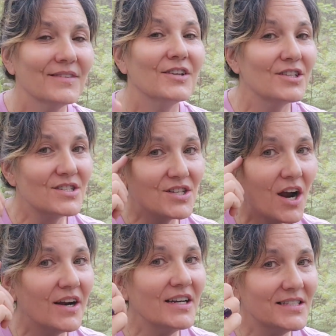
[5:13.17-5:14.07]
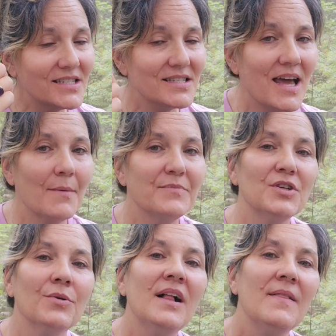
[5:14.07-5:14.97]
They're starting to snap
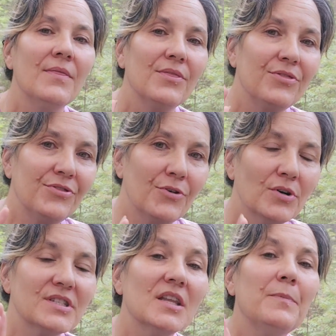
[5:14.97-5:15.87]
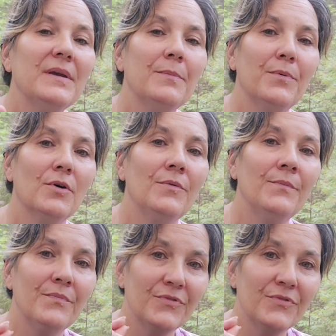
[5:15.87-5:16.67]
to. Those are the people